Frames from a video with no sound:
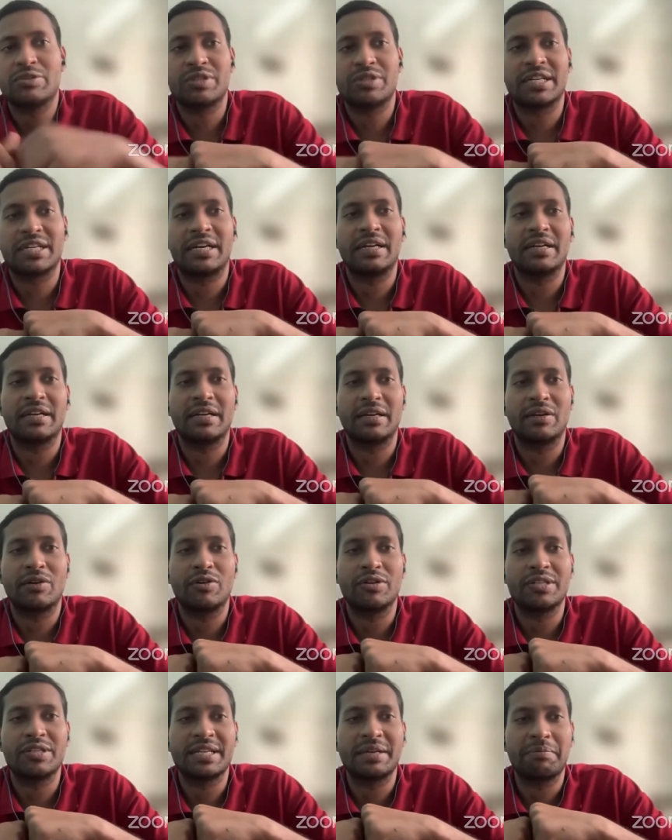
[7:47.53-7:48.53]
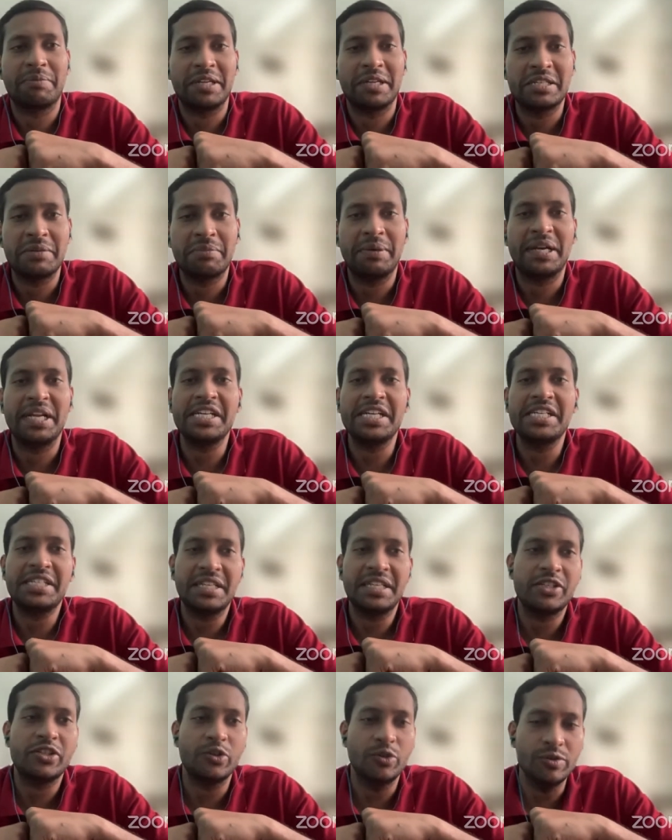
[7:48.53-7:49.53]
to start causing
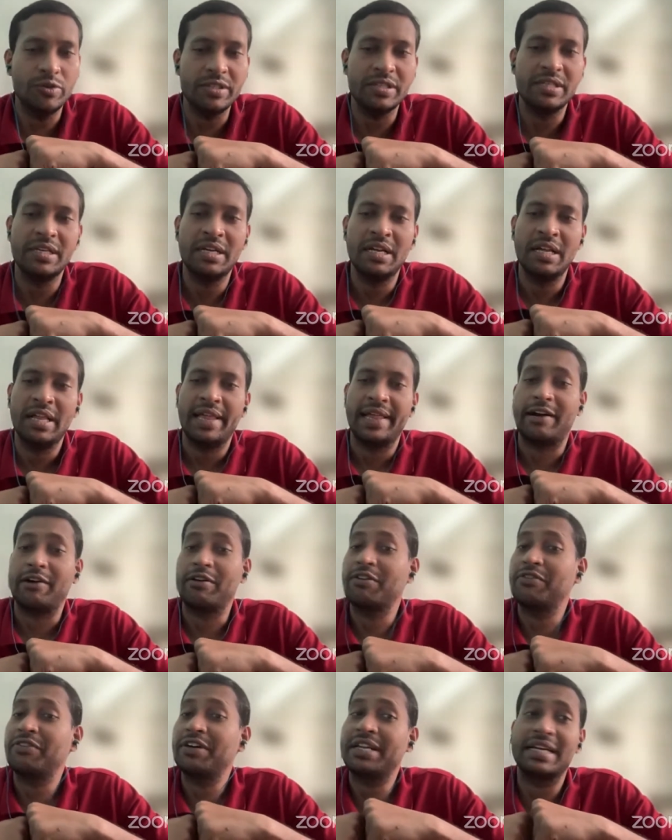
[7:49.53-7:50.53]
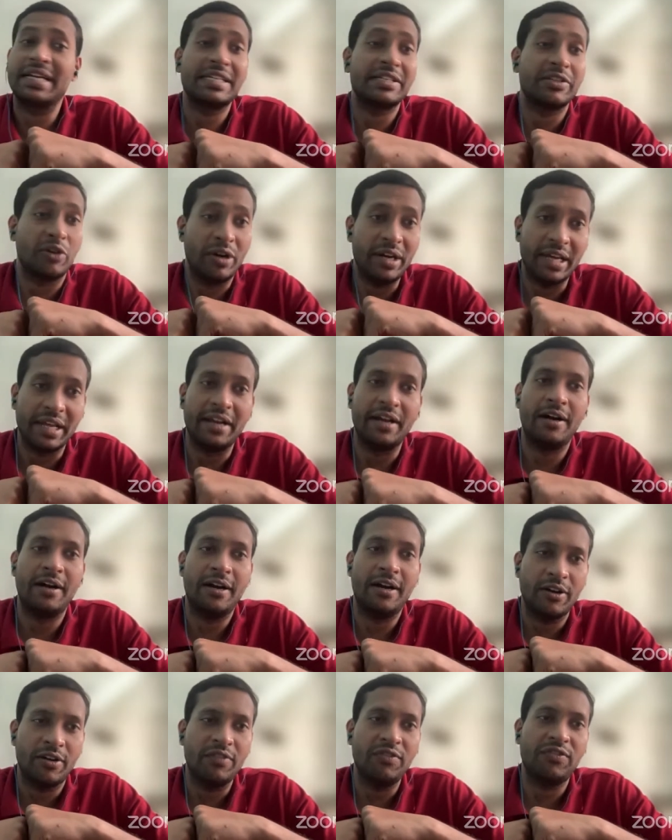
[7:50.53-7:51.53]
precipitation issues. However, it is not
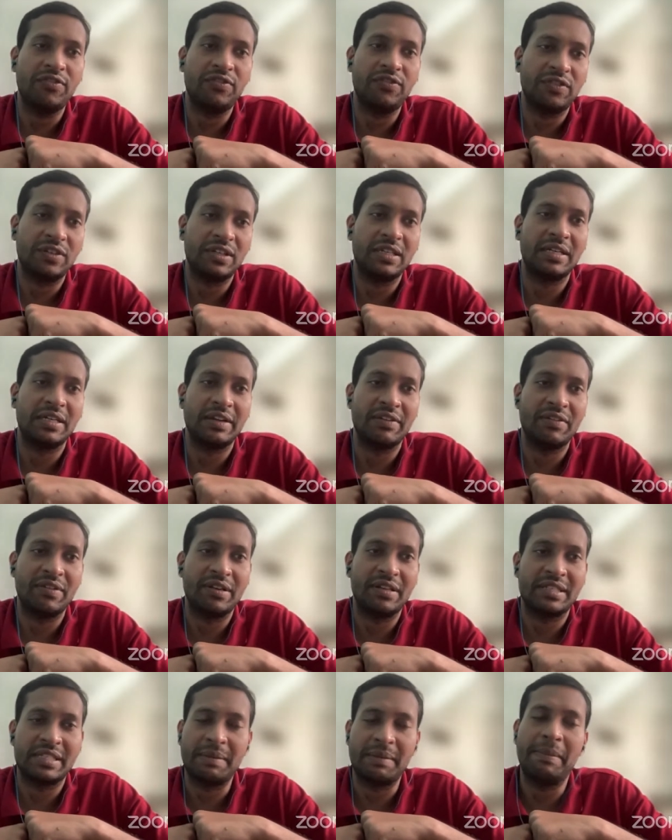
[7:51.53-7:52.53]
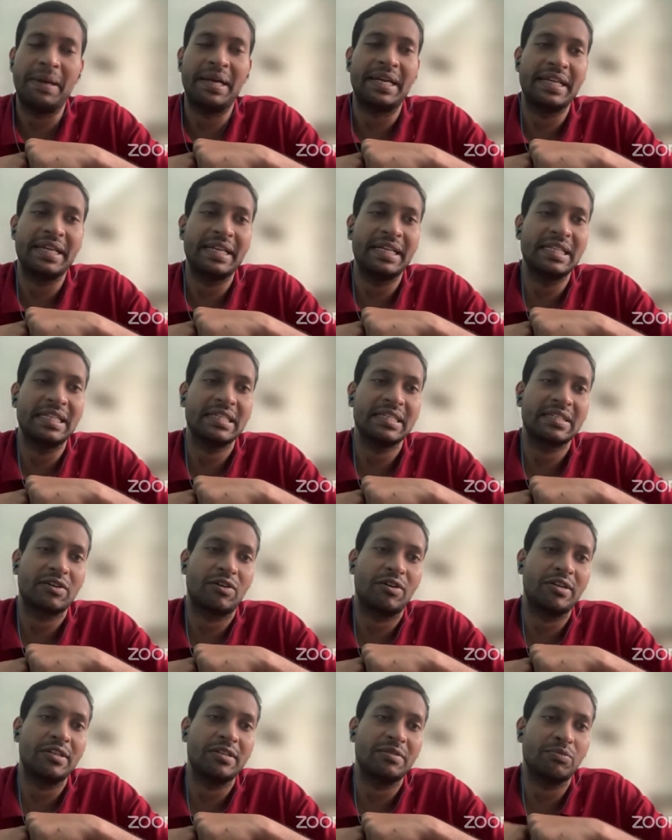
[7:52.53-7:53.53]
unheard of. In some materials
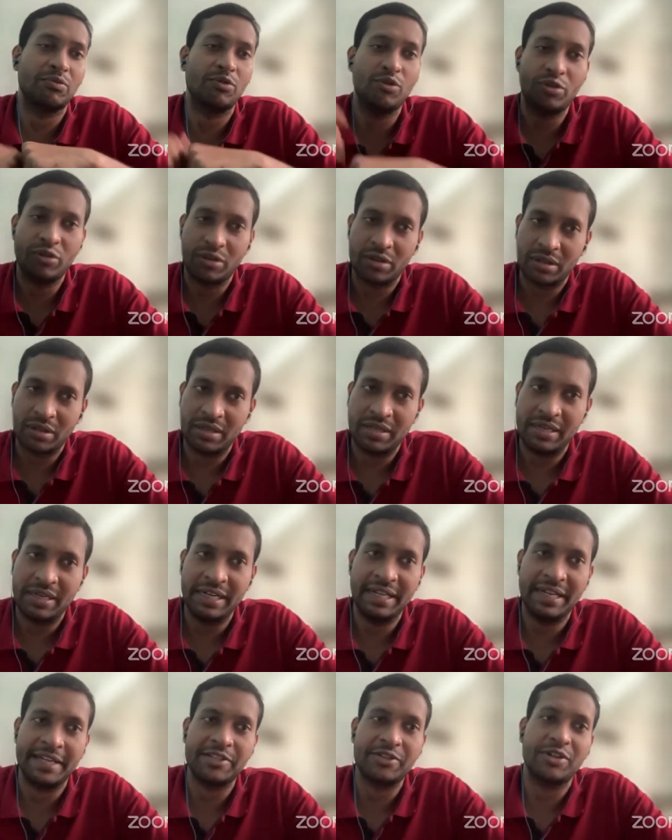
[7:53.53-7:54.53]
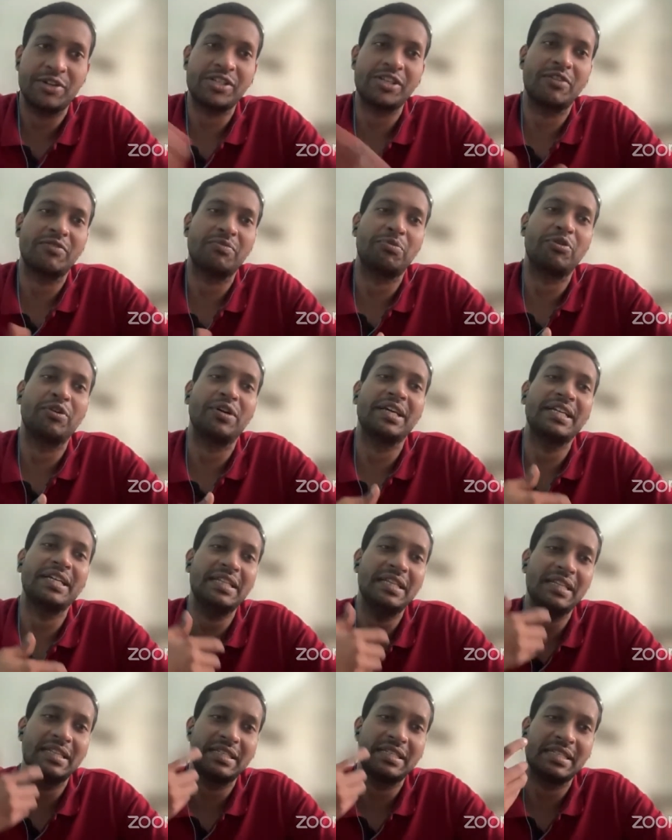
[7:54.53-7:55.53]
cause more denaturation of
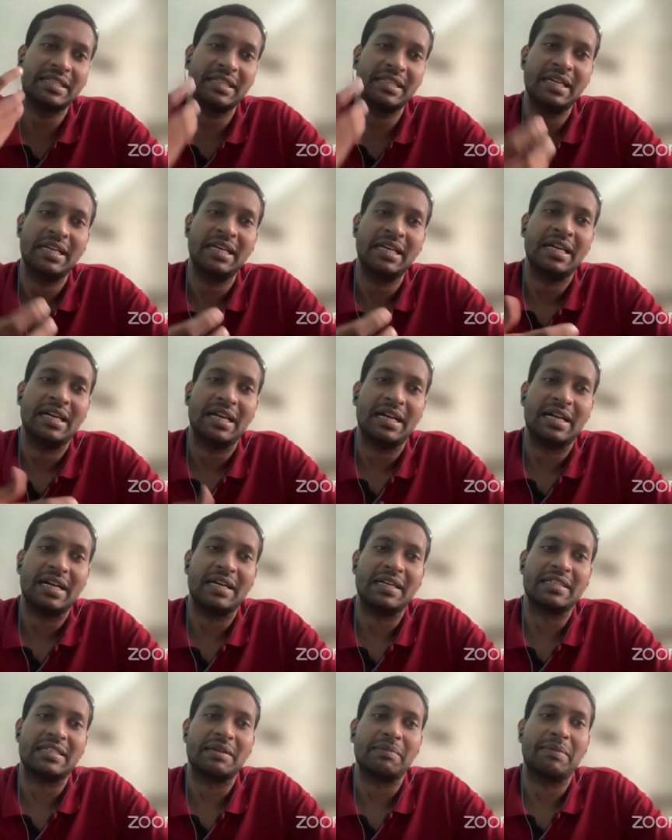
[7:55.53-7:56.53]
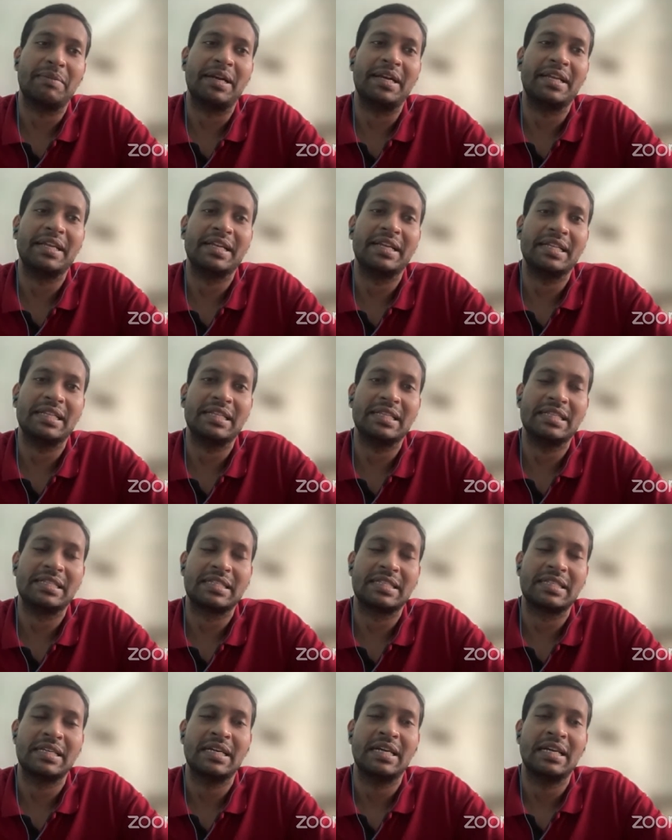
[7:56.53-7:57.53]
proteins. Some
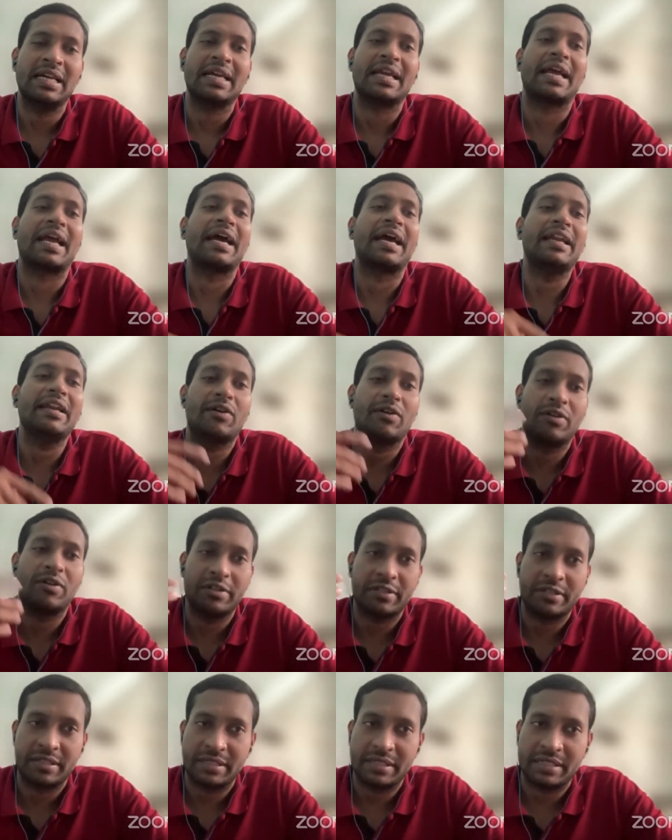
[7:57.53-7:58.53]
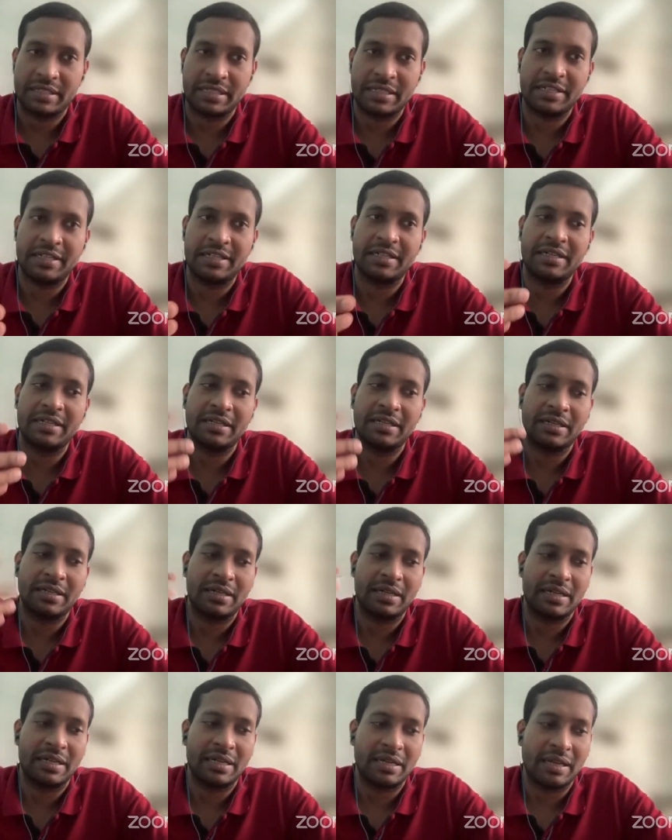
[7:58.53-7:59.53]
materials can cause
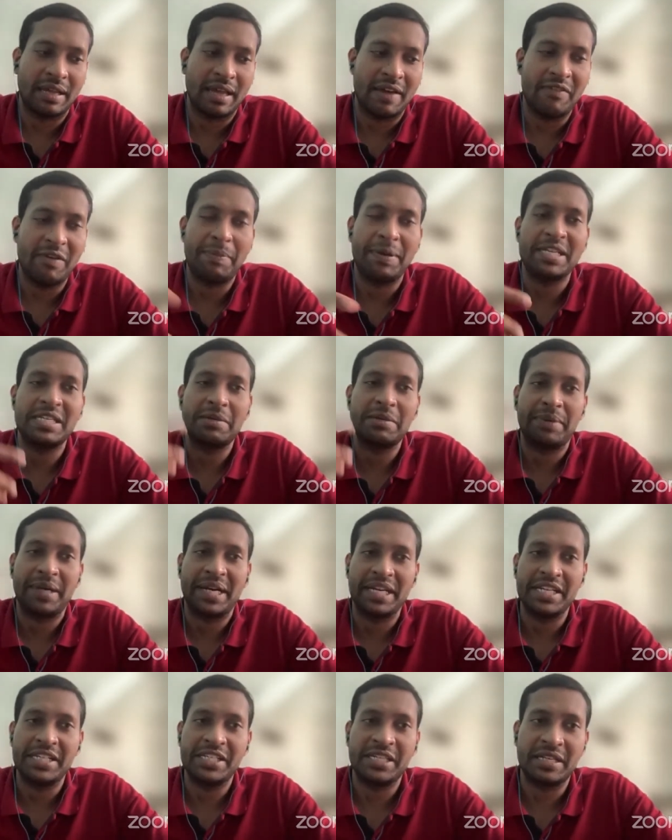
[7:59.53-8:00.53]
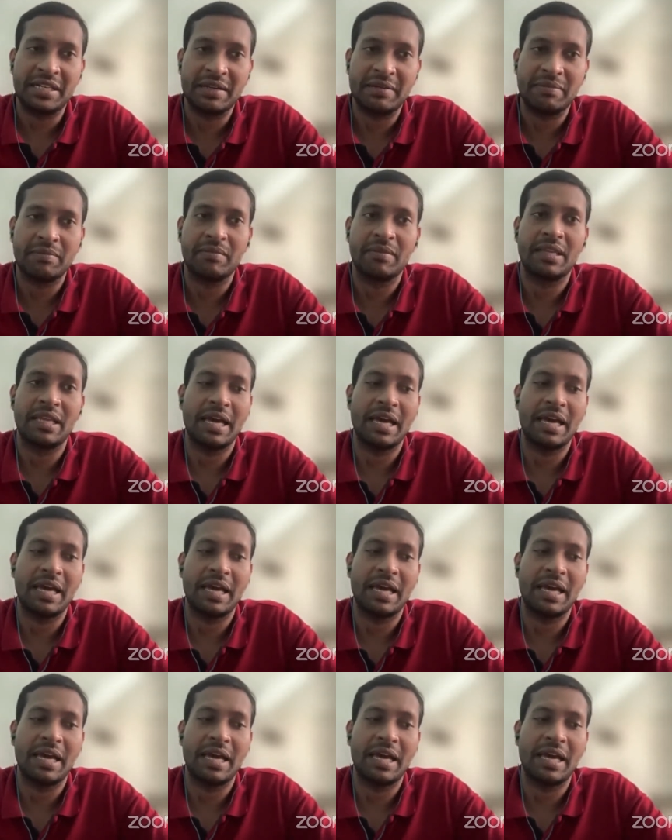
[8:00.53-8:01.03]
heavy precipitation